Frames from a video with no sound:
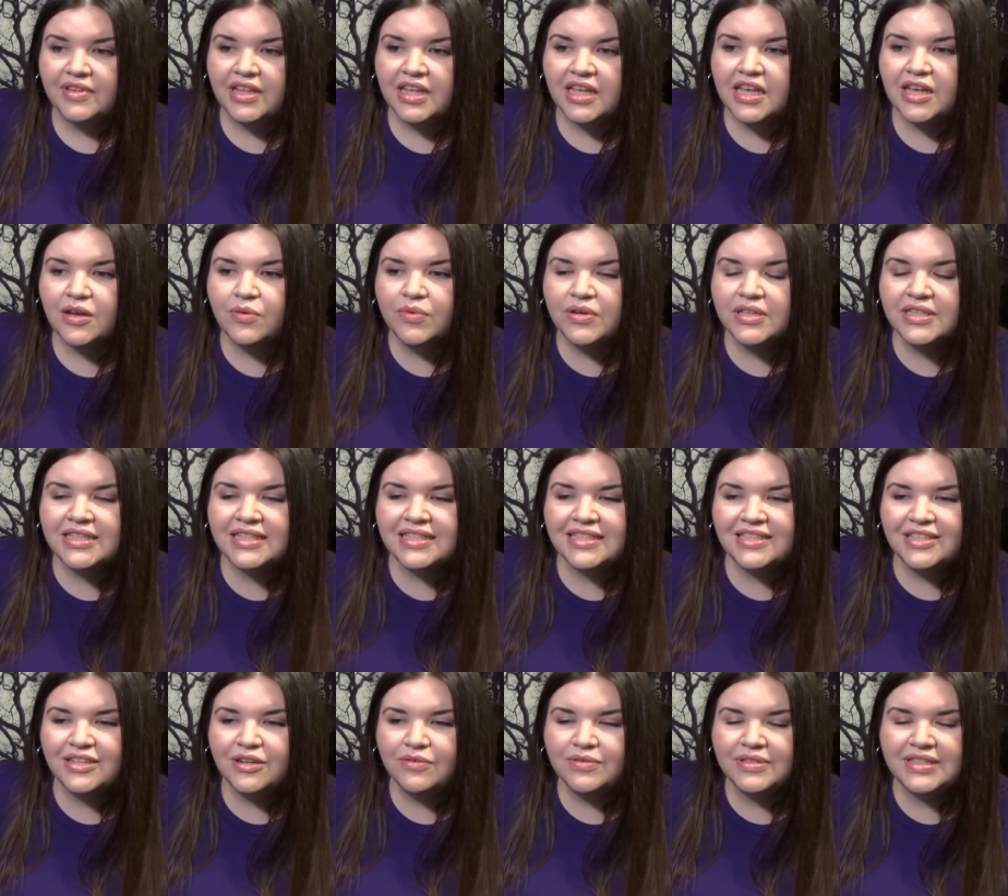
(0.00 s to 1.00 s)
it was,
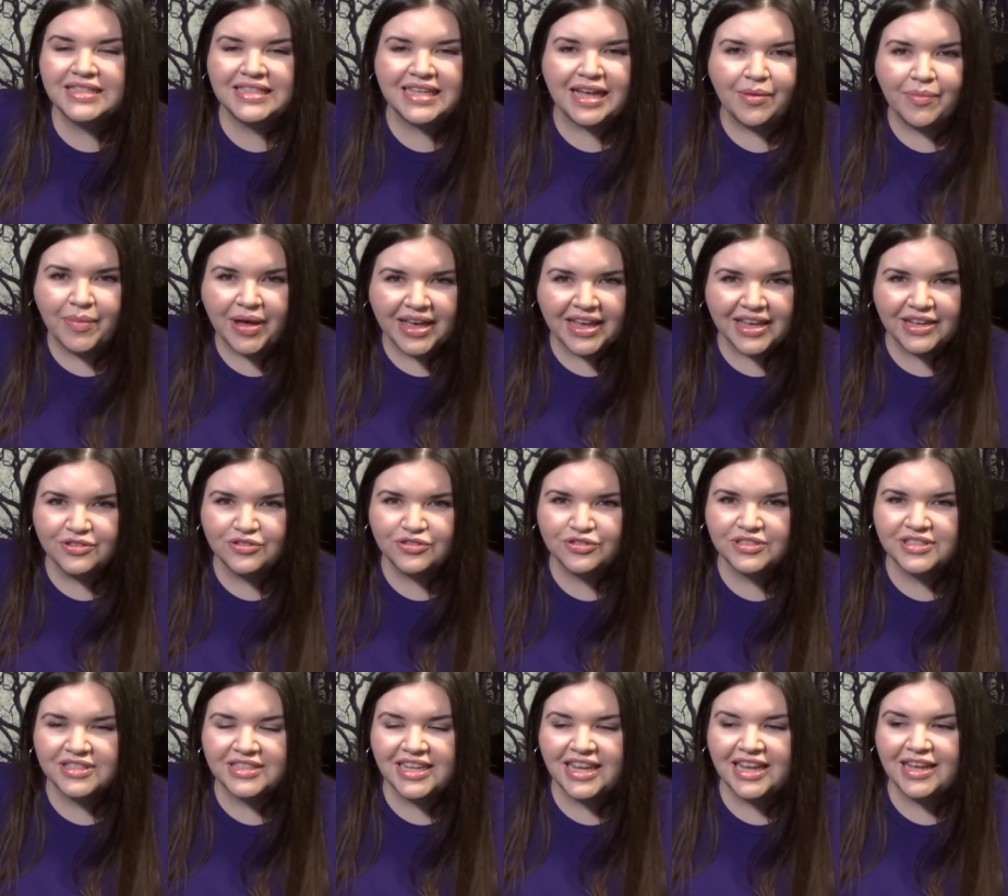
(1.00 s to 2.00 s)
you know,
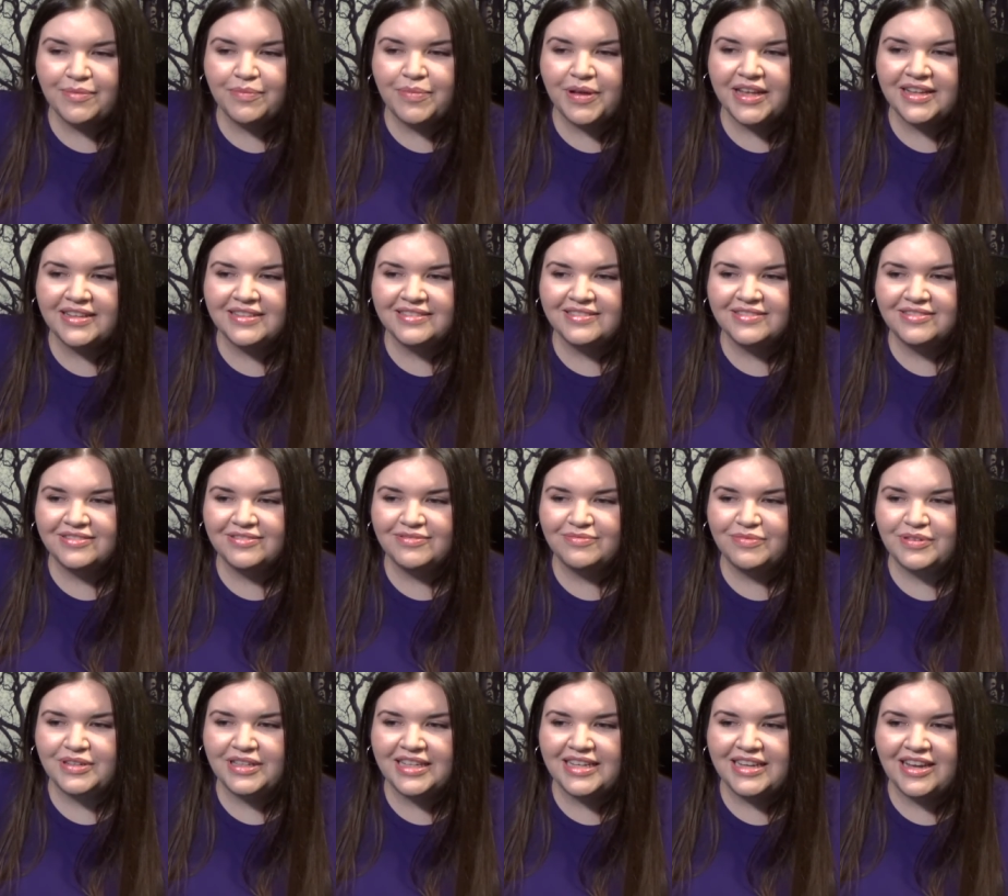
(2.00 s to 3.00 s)
semi-interesting, but
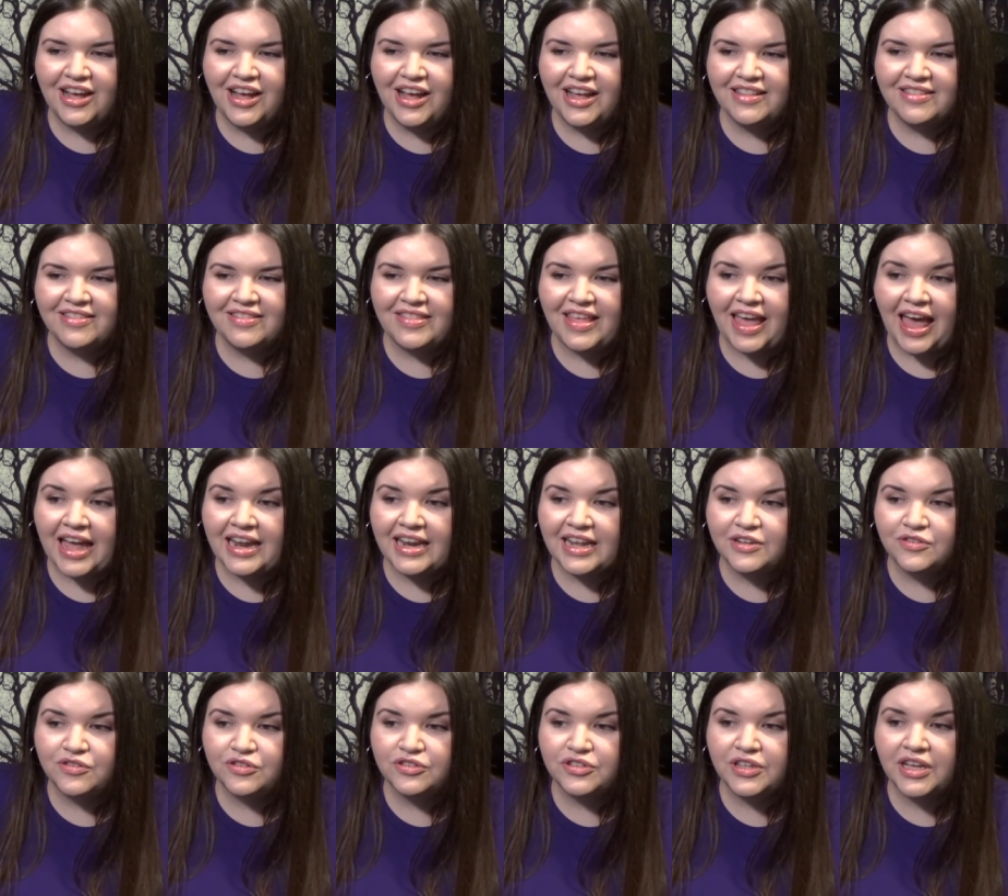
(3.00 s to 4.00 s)
really not that
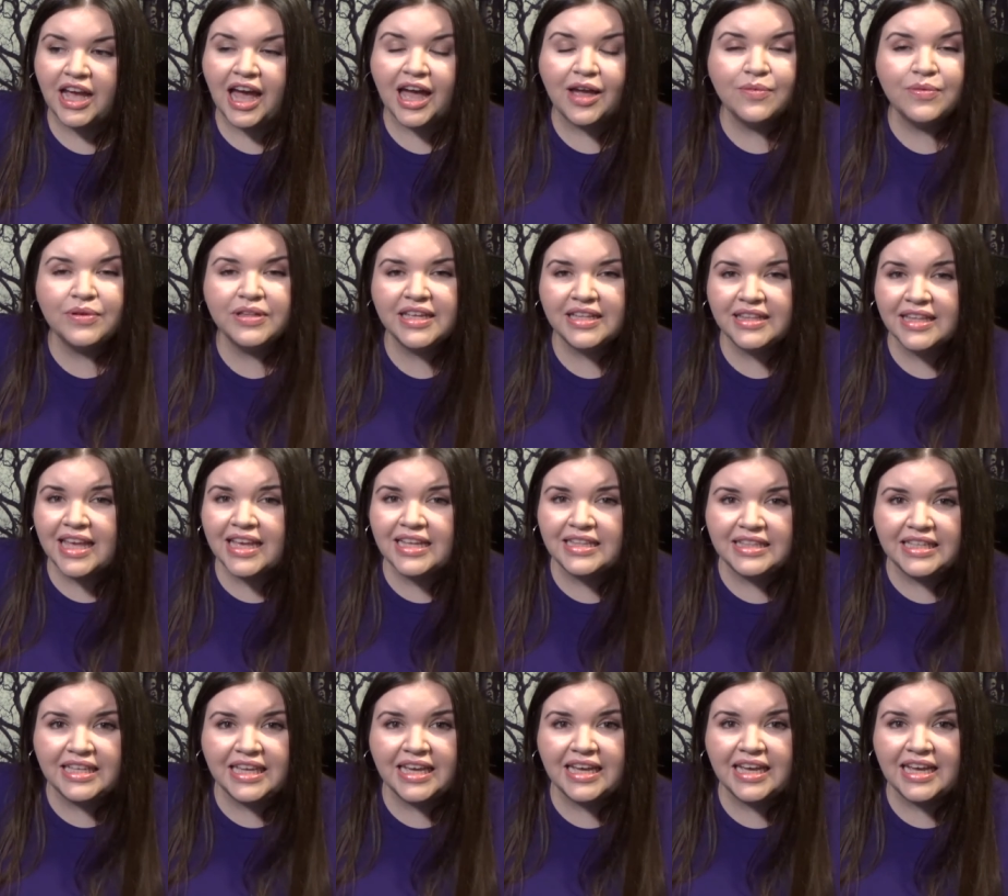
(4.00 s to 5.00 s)
interesting. I really like
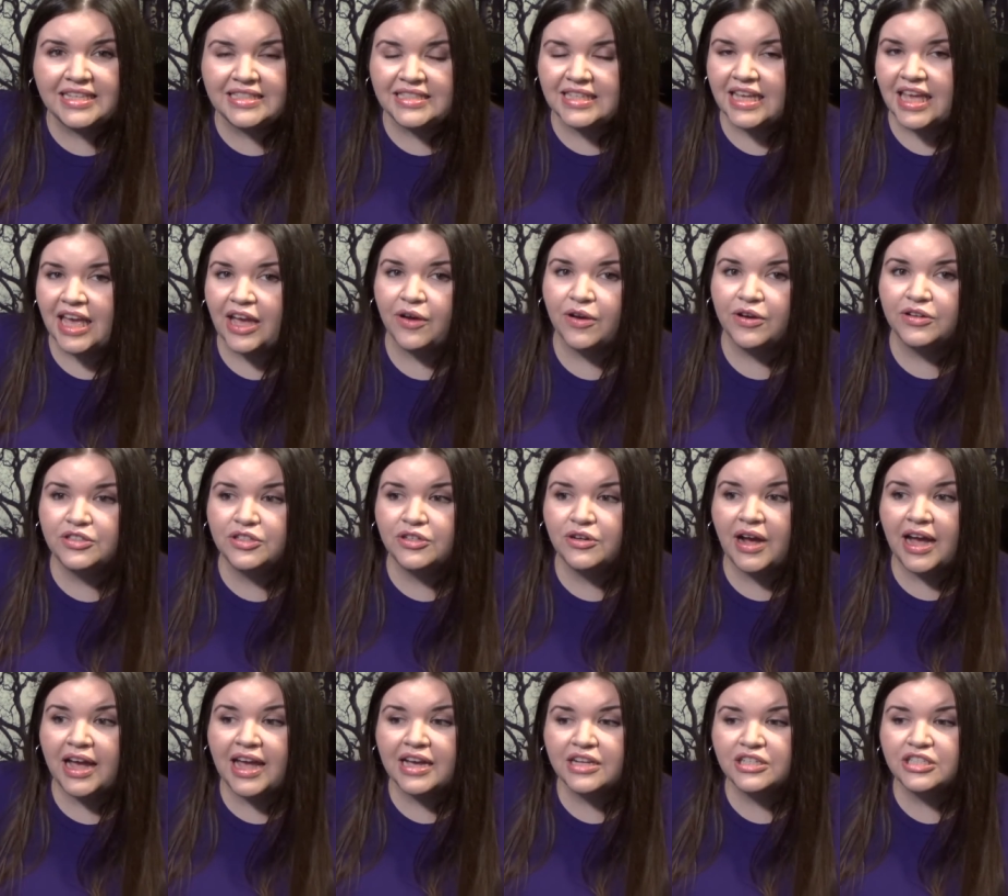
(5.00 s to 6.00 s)
Leah as a character.
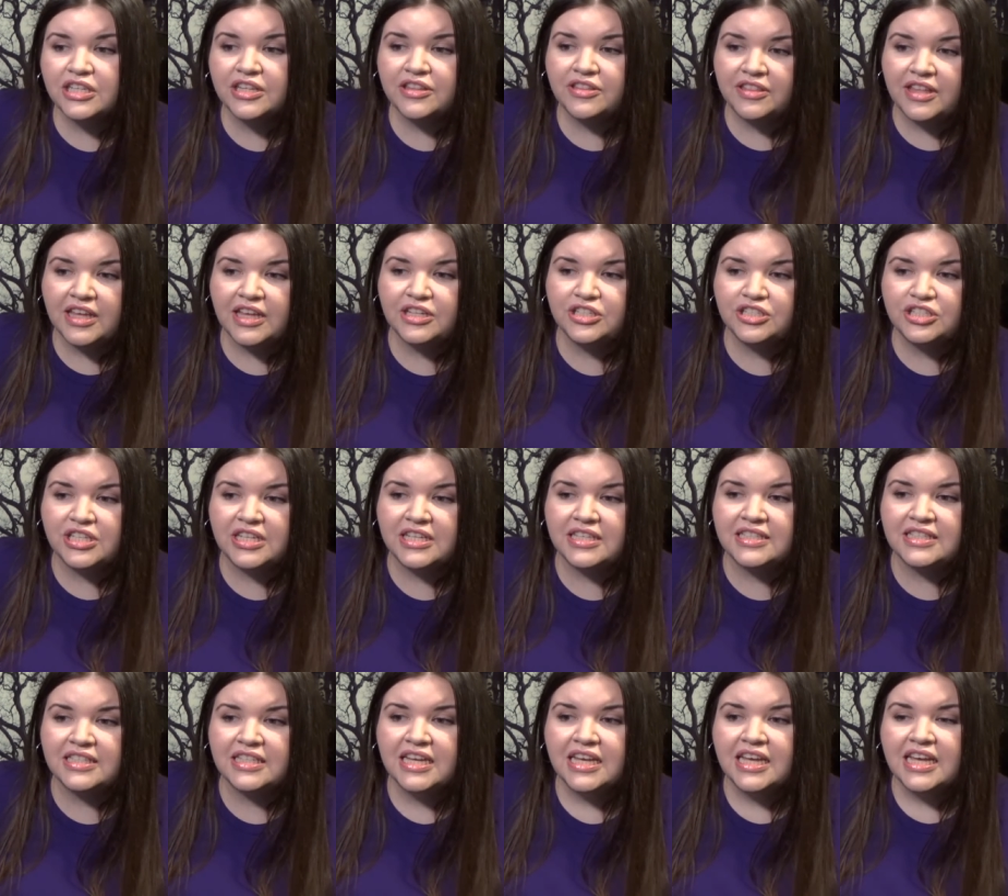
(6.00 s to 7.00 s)
I actually think
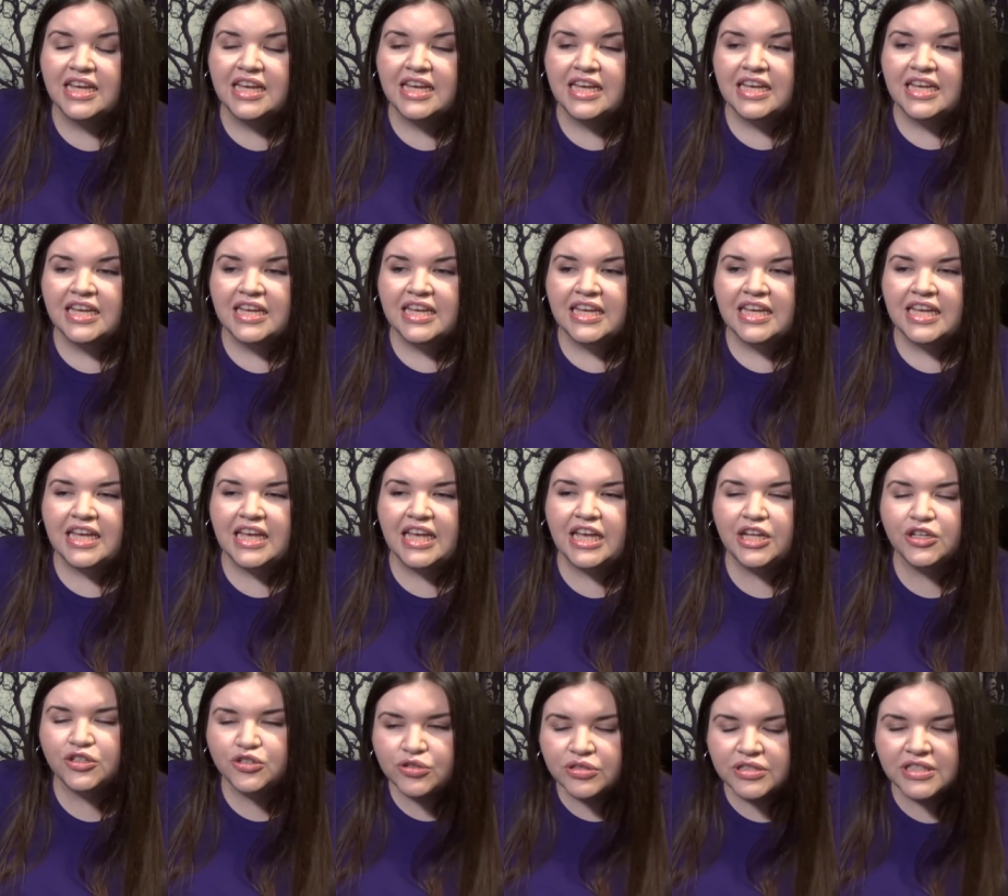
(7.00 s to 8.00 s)
she's
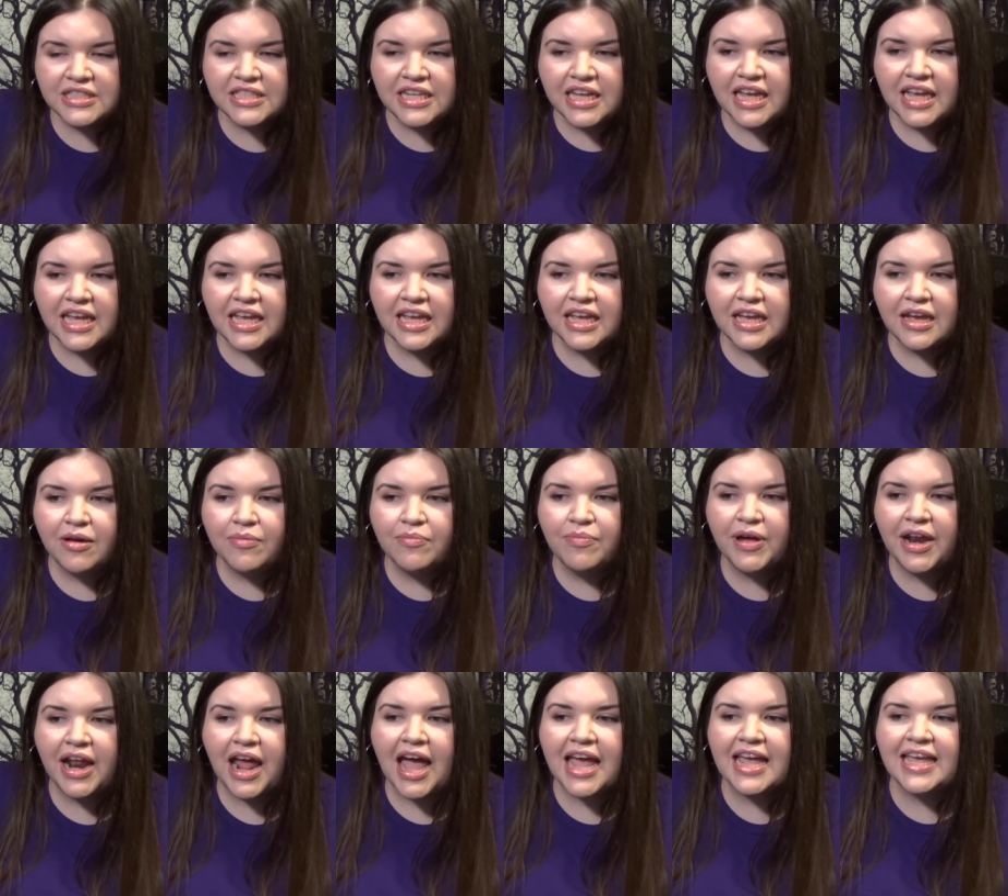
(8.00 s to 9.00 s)
interesting,
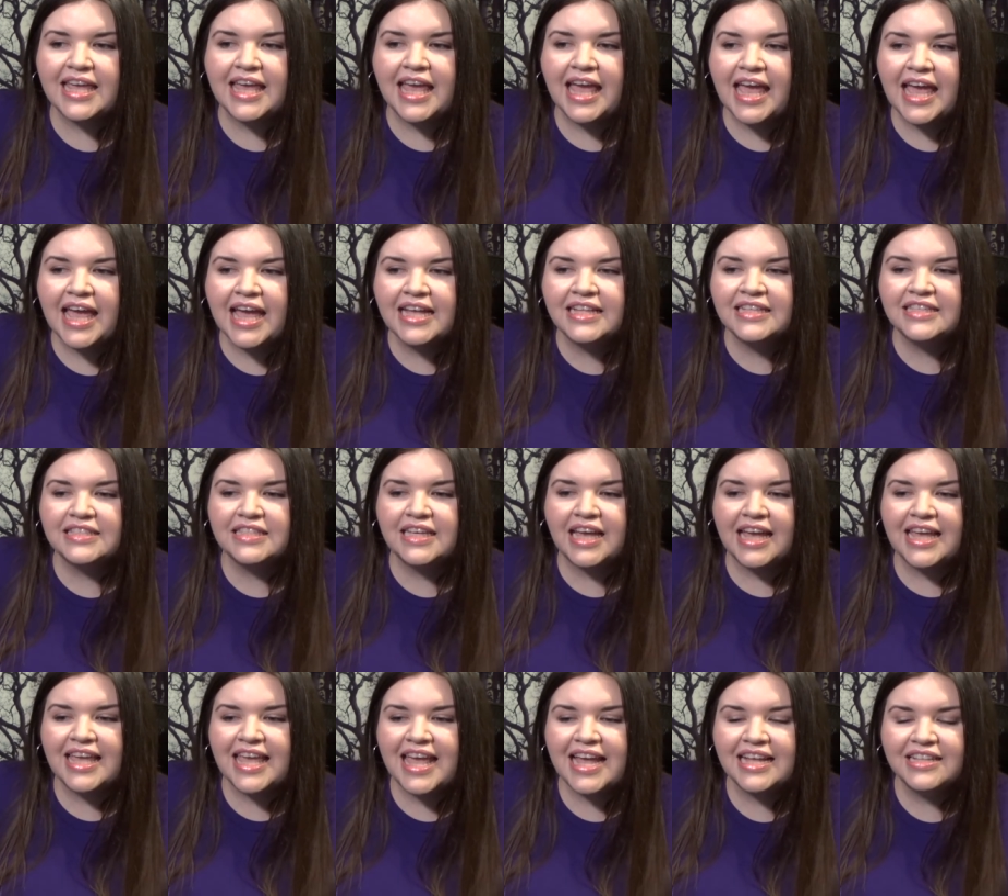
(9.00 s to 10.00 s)
but I can't
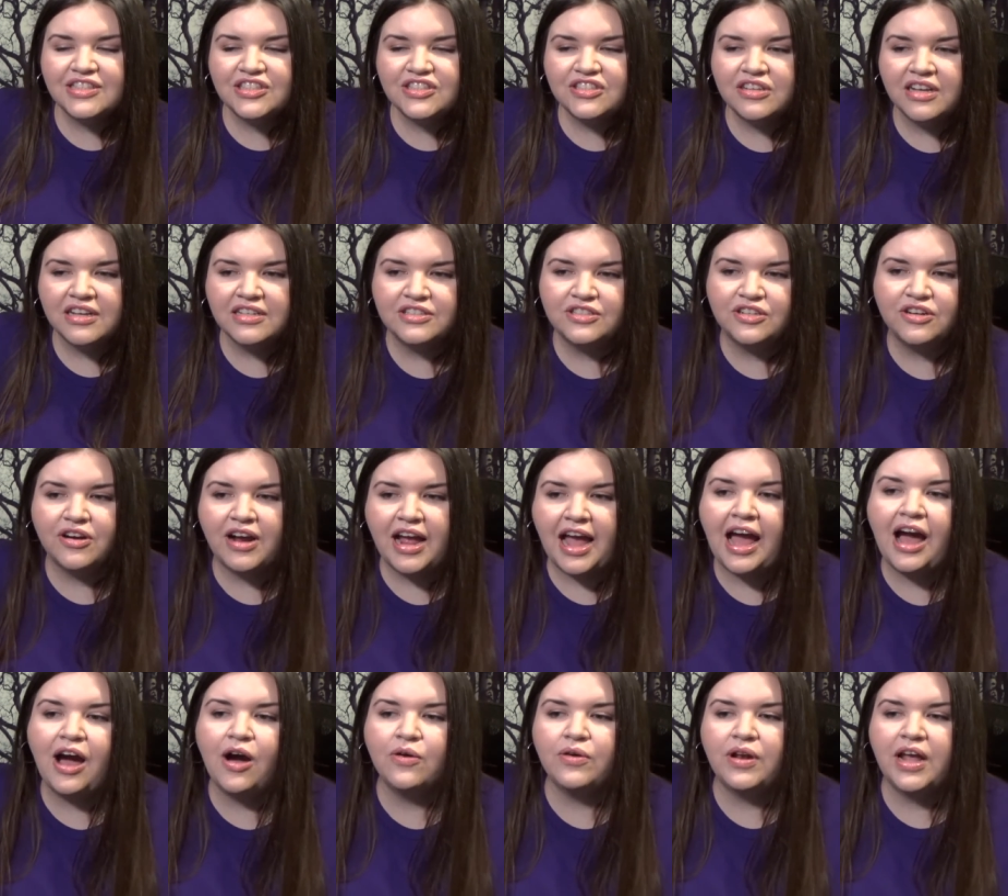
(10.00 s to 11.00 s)
I can't suss her
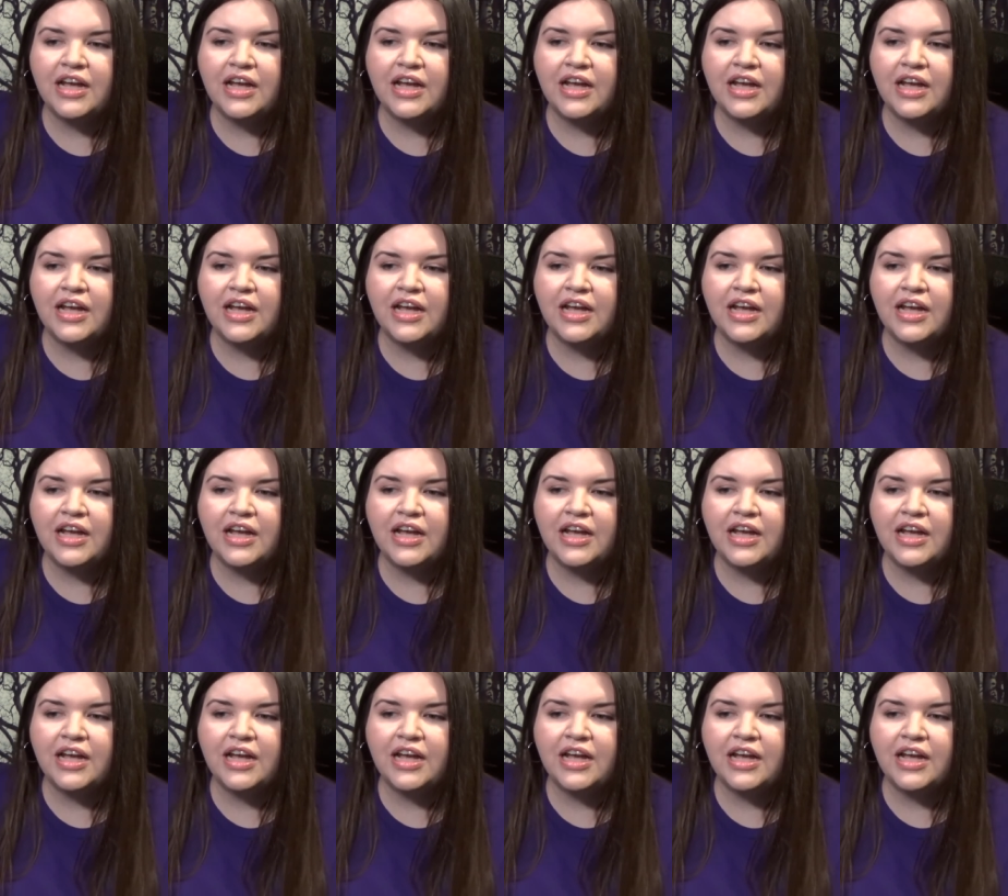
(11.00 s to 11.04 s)
out.